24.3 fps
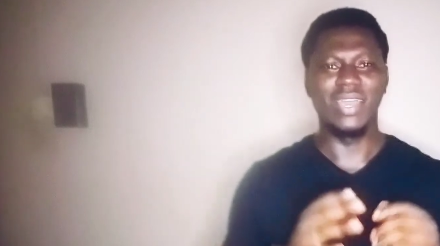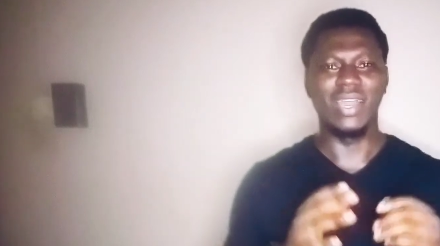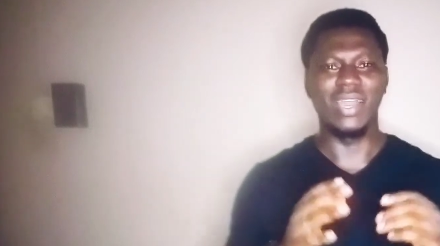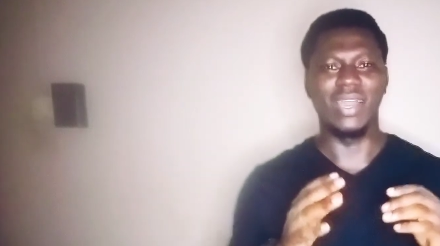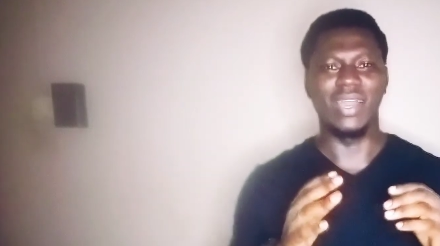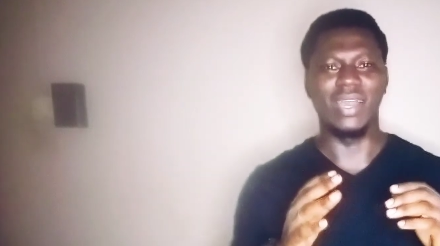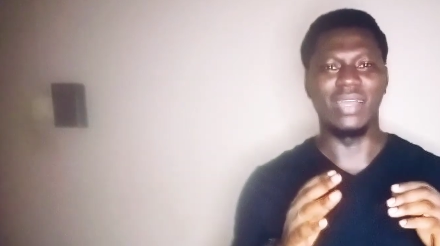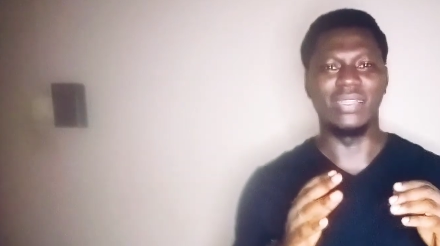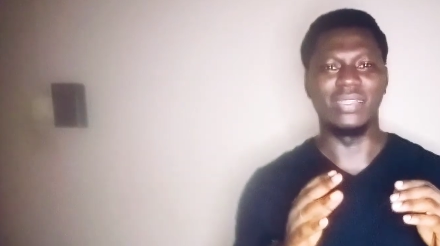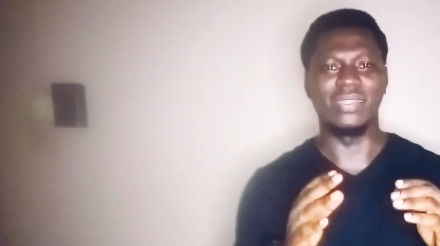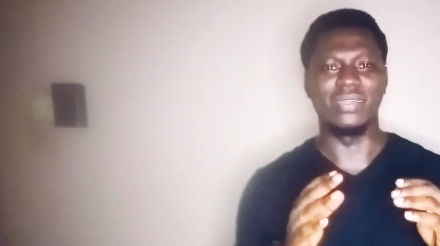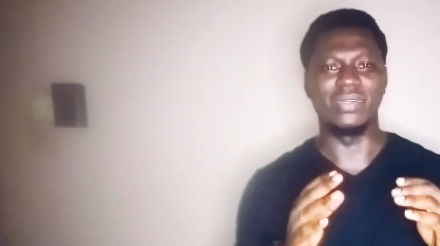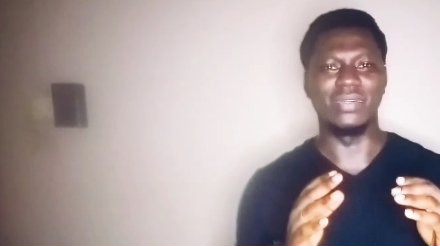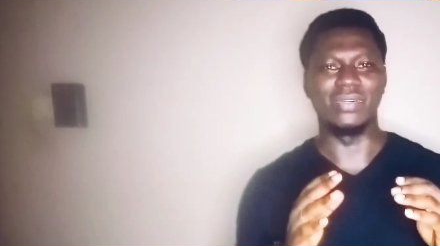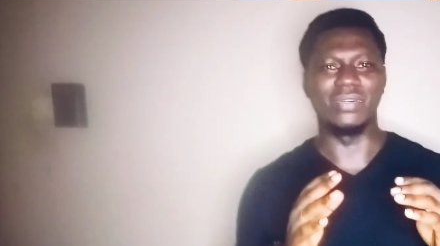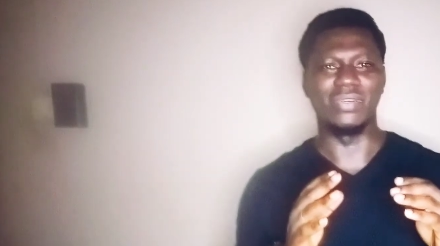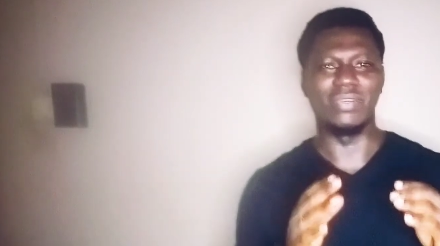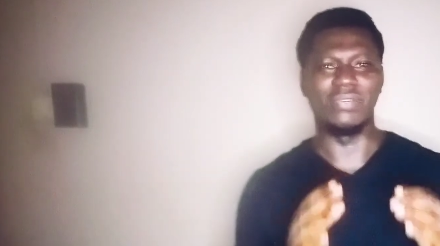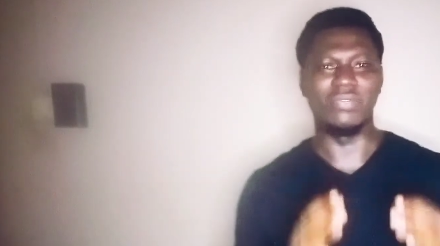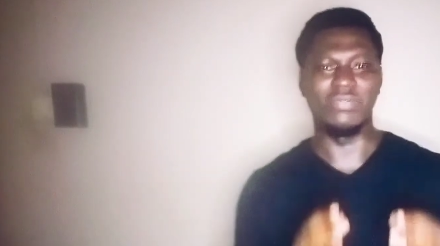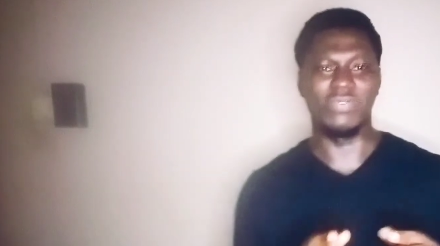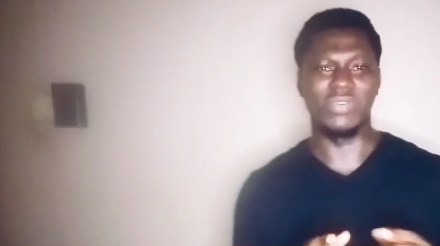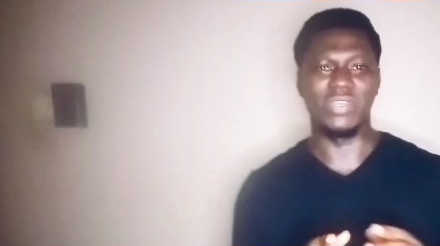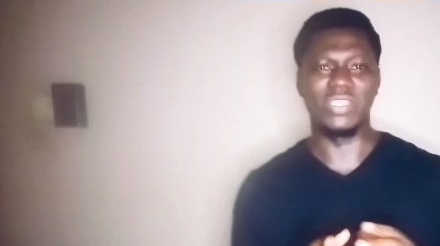and
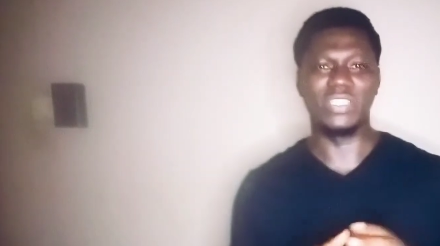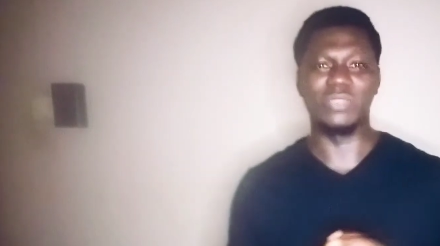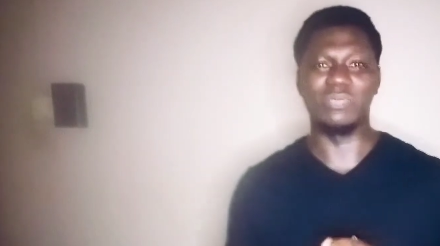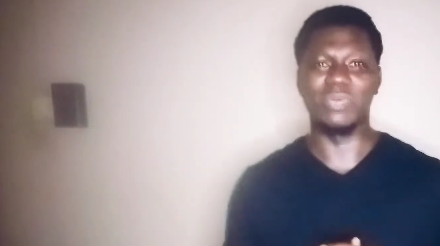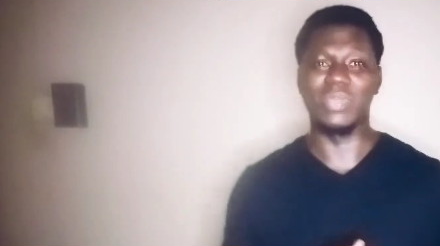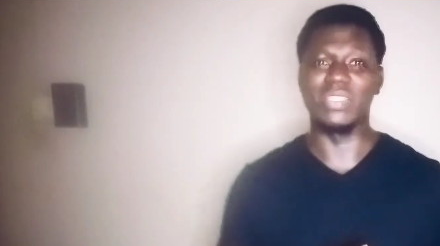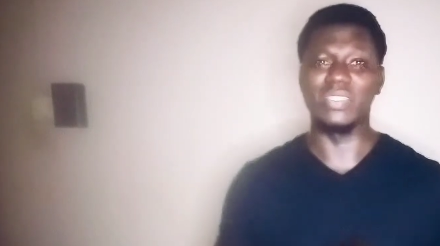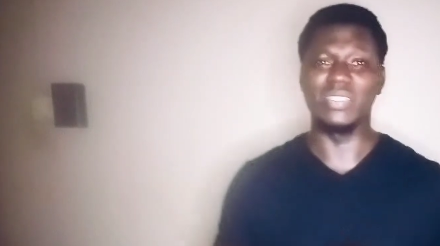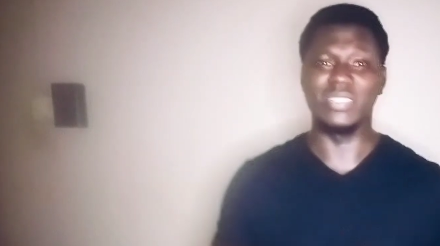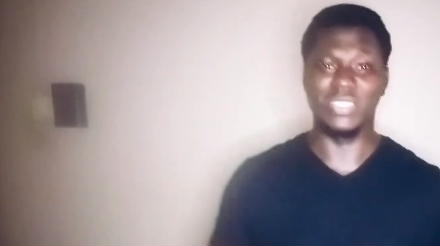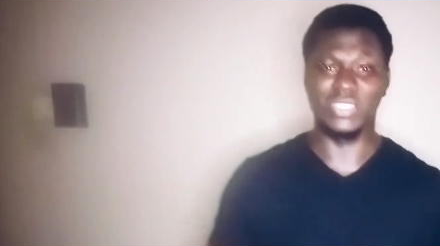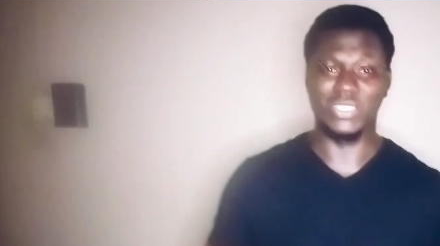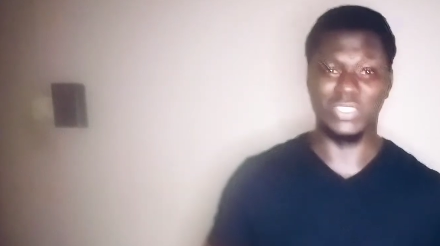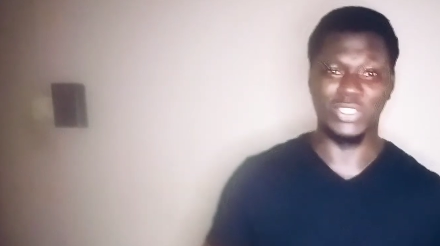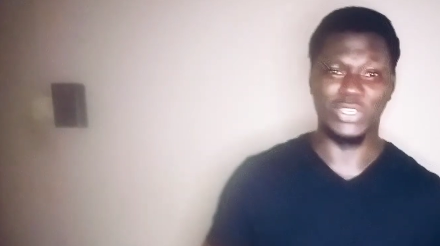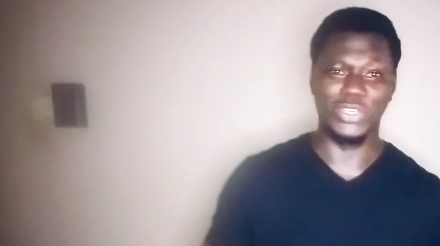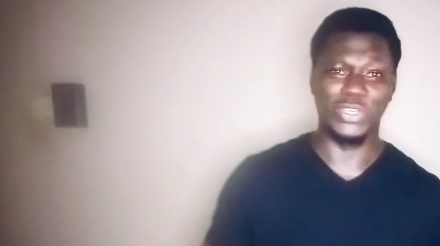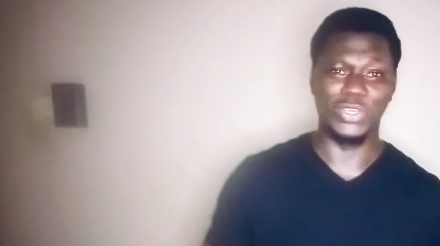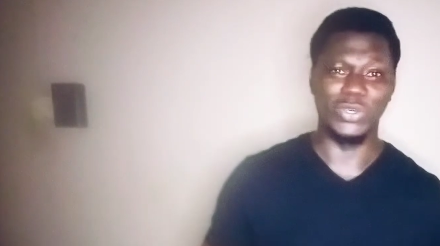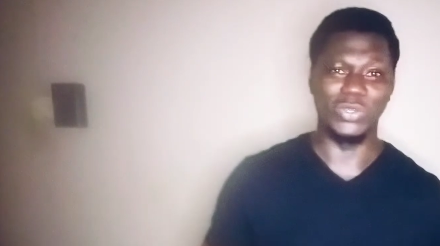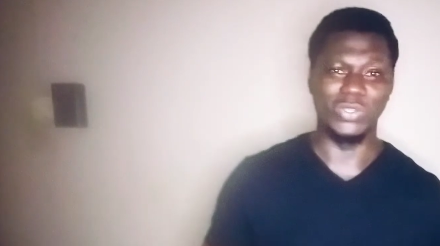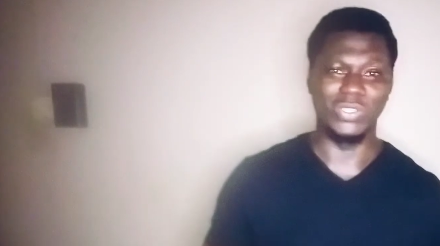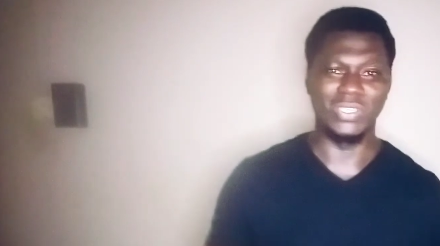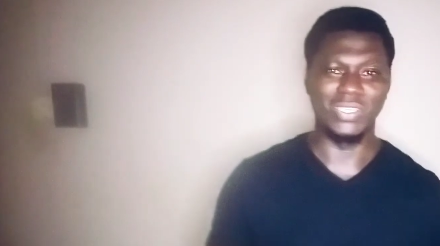investment
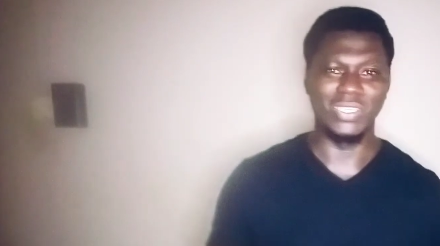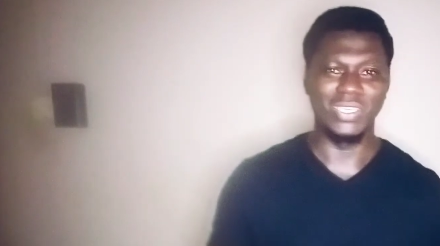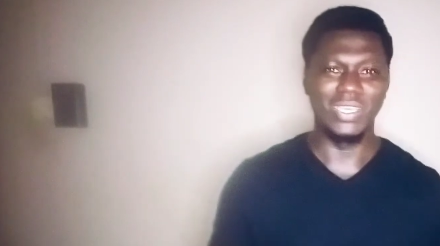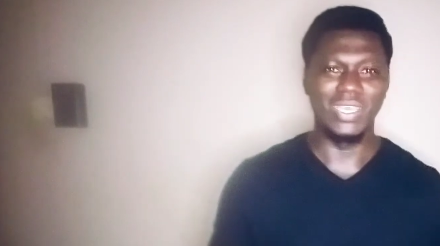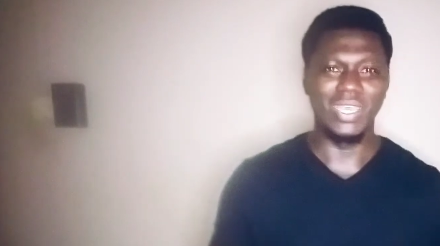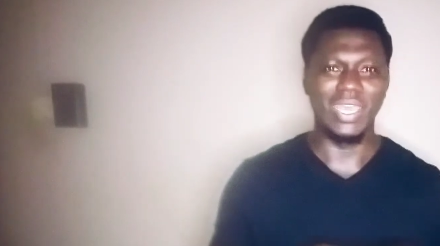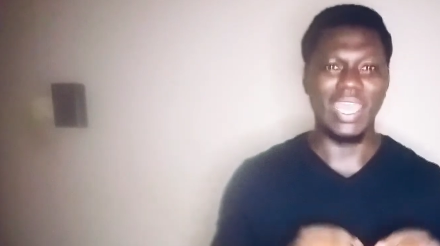decisions.